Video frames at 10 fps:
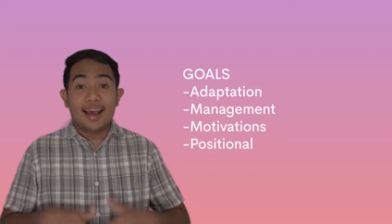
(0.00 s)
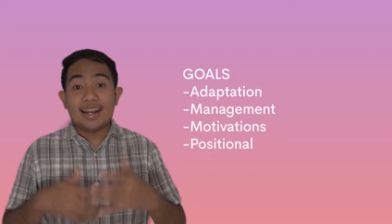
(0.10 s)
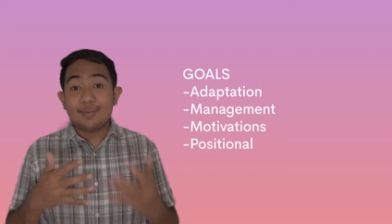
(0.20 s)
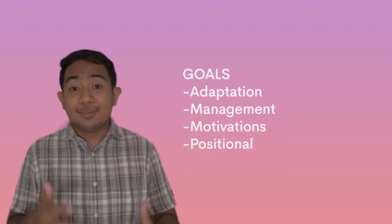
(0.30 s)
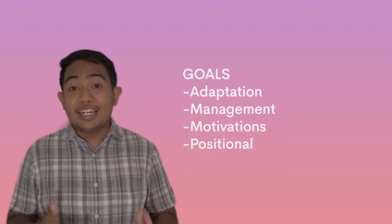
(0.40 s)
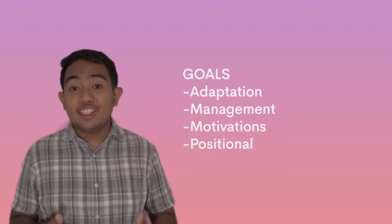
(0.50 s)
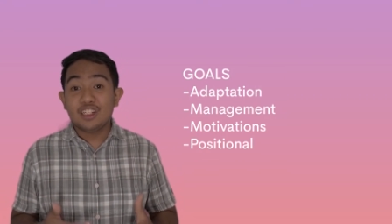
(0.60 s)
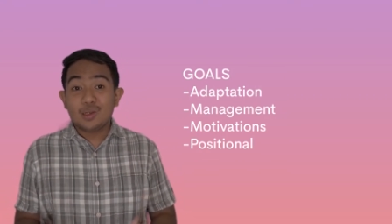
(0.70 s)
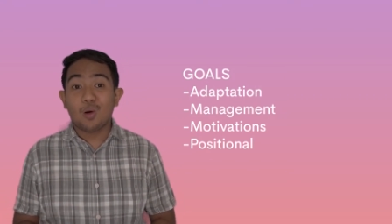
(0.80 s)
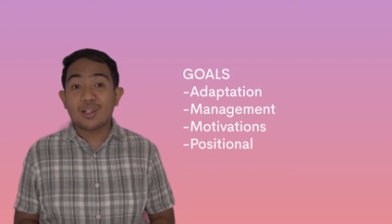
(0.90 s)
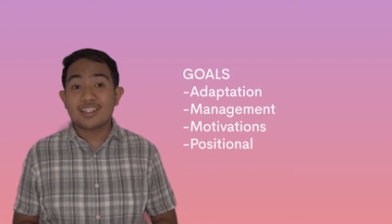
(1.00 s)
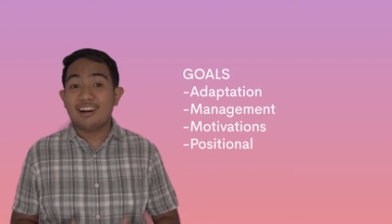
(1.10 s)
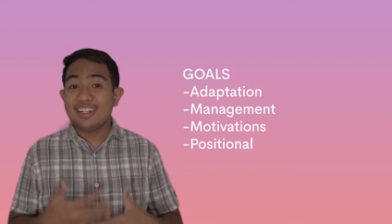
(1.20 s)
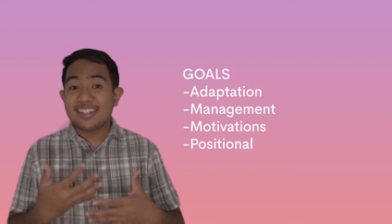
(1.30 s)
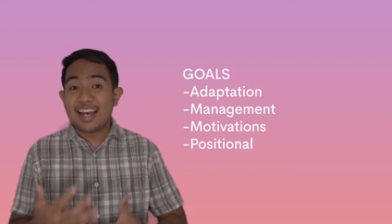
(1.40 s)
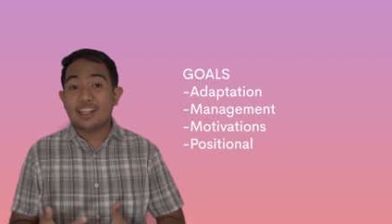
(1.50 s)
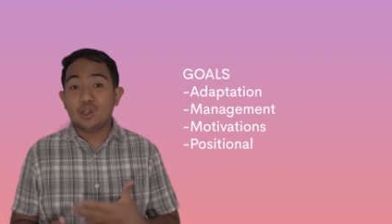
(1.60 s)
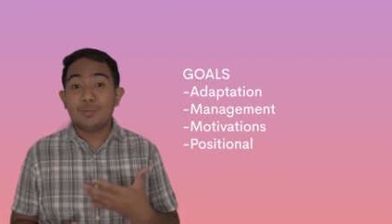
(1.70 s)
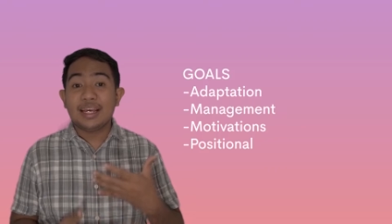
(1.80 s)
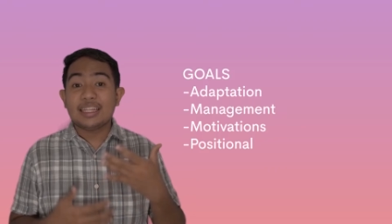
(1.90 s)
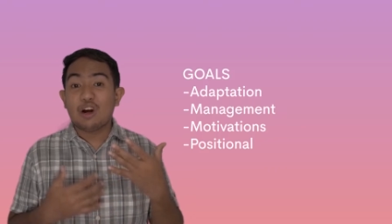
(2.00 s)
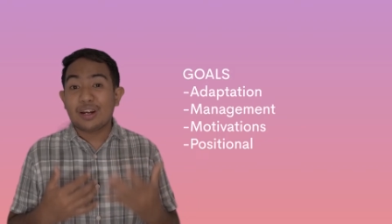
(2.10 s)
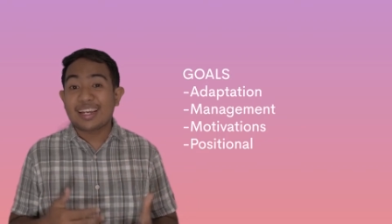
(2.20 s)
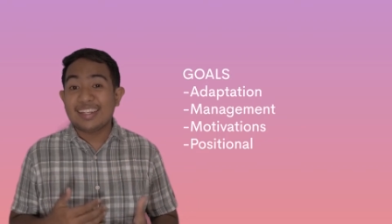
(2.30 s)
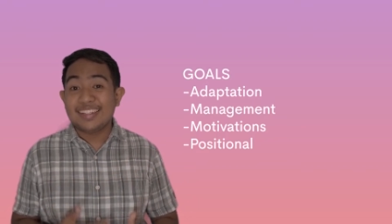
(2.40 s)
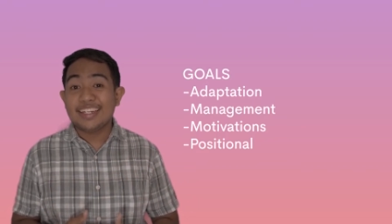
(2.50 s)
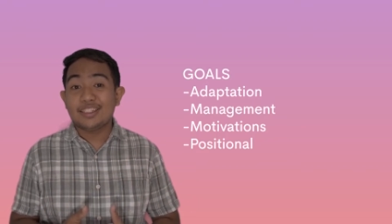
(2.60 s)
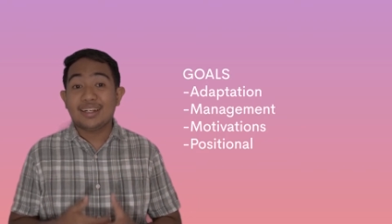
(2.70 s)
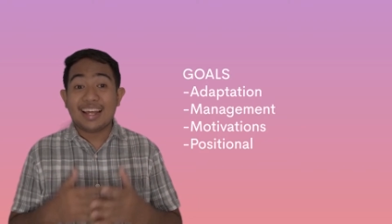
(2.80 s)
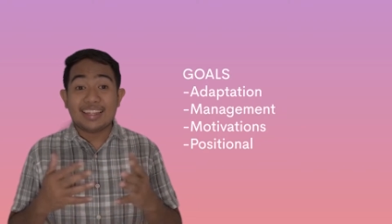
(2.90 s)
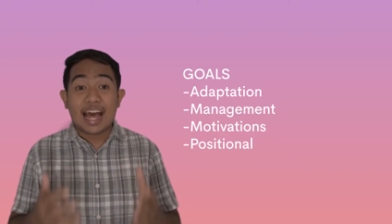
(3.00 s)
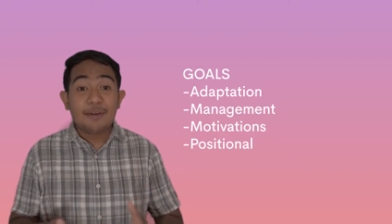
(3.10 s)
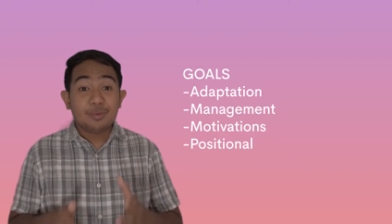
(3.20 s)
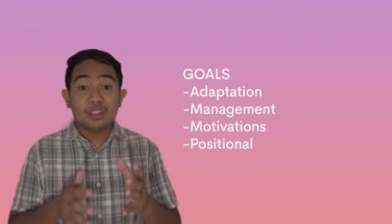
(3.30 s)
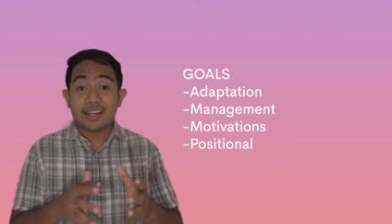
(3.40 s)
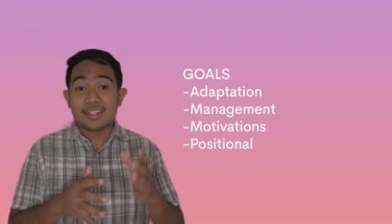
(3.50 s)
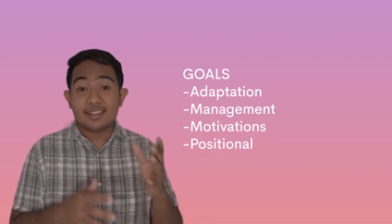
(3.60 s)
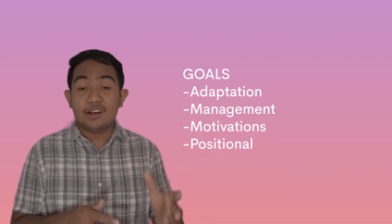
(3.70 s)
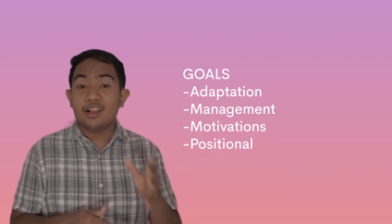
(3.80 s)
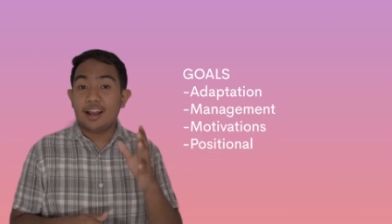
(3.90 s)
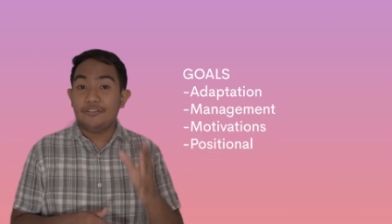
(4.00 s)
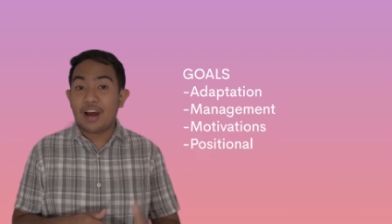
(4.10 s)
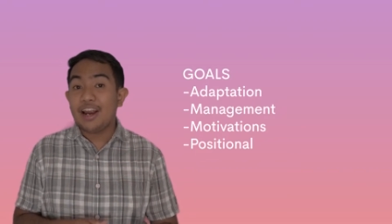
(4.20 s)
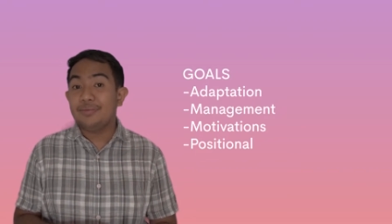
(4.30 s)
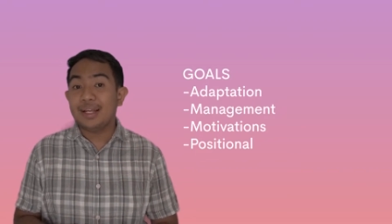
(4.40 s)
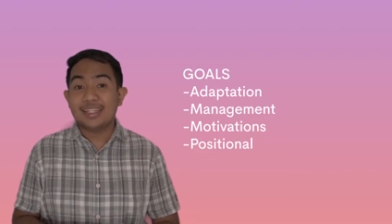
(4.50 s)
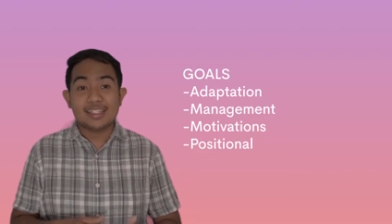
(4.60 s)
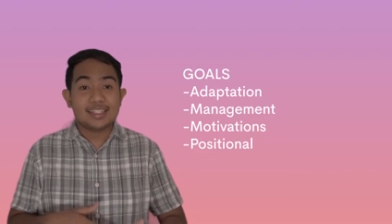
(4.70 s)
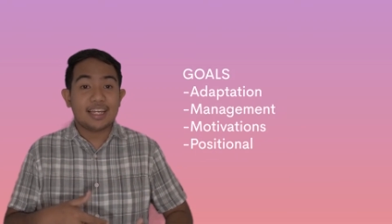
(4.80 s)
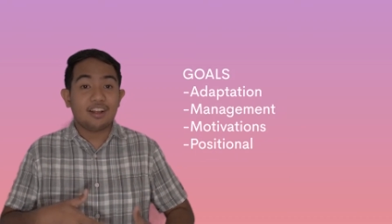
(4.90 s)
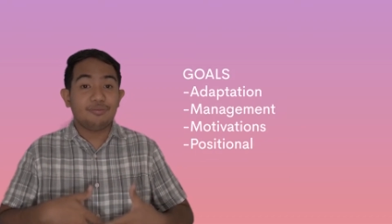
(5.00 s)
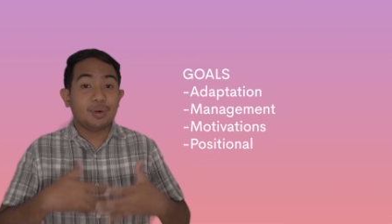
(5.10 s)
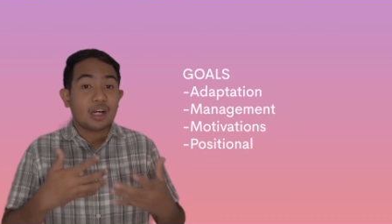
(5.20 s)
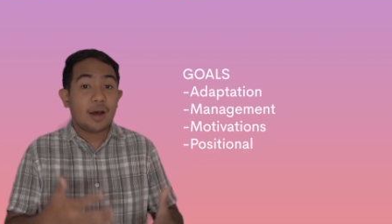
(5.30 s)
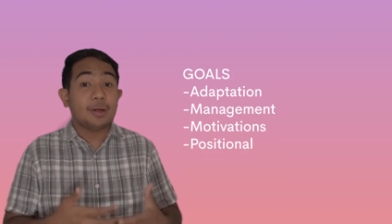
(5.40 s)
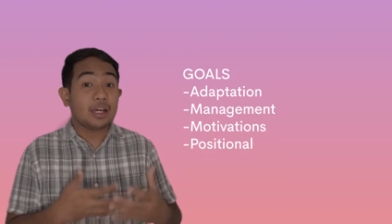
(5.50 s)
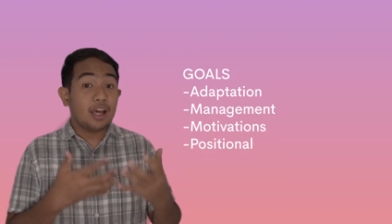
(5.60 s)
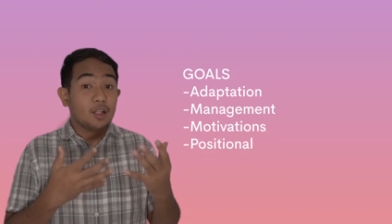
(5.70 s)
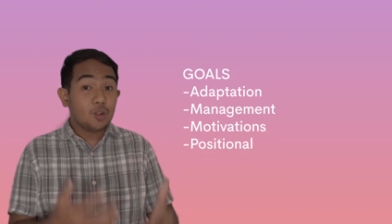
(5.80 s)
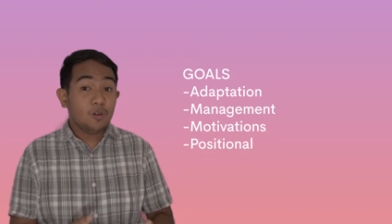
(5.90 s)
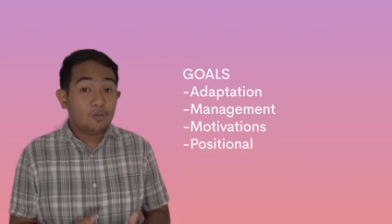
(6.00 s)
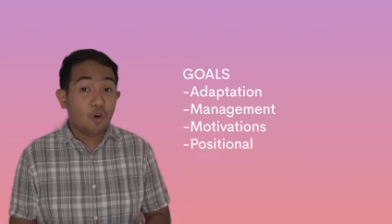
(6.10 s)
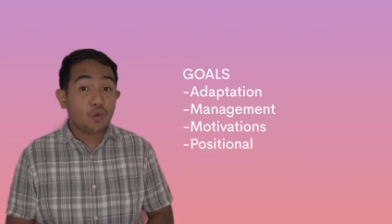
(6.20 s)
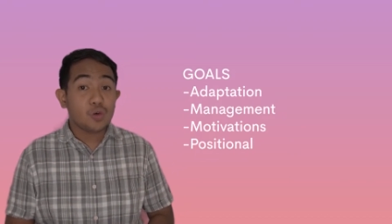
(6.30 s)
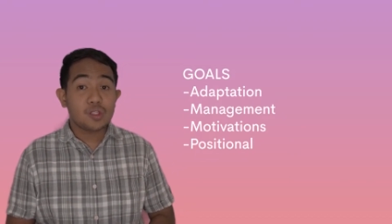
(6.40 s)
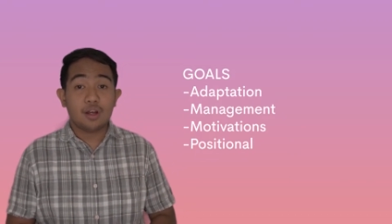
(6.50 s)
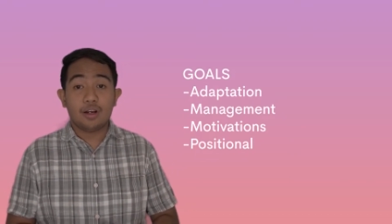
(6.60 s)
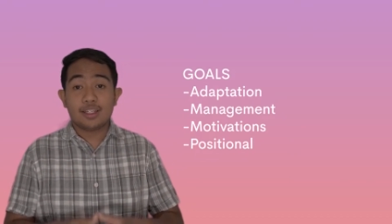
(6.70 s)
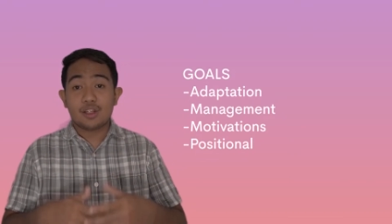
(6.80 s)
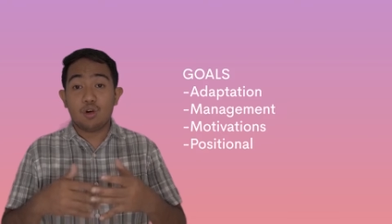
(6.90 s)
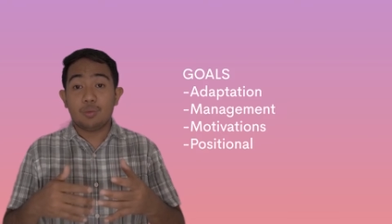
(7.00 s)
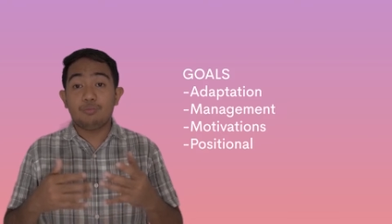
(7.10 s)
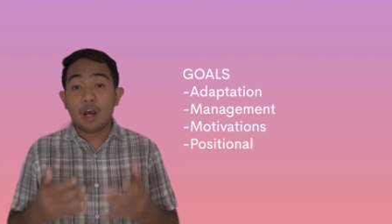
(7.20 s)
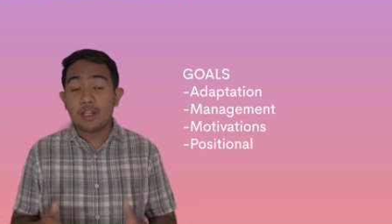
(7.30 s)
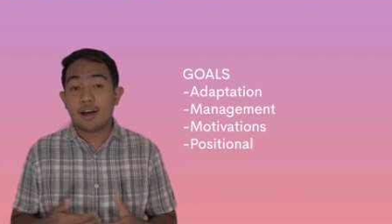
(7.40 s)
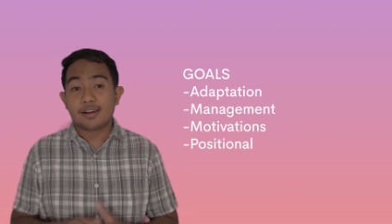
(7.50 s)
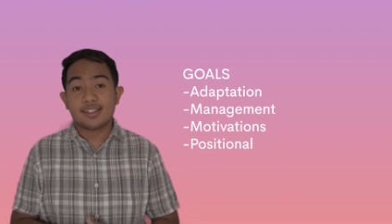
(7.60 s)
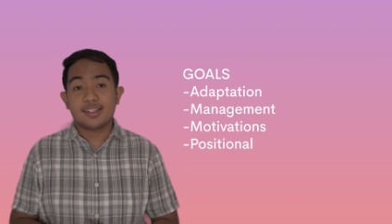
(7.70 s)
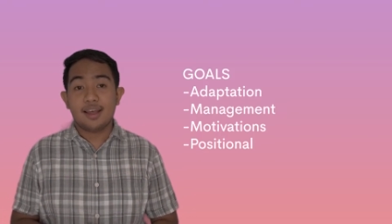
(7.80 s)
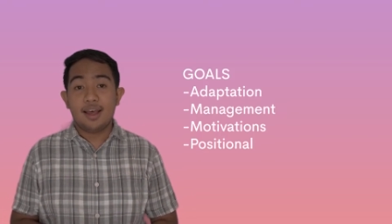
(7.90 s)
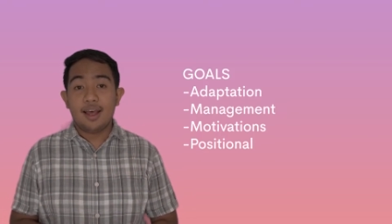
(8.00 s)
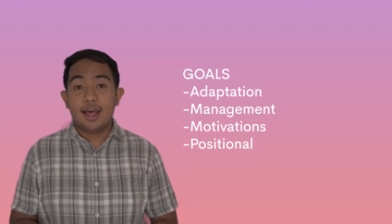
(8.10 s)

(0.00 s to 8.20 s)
Adaptation goals are designed to make the organization adapt to the external environment instead of becoming too focused on its own products.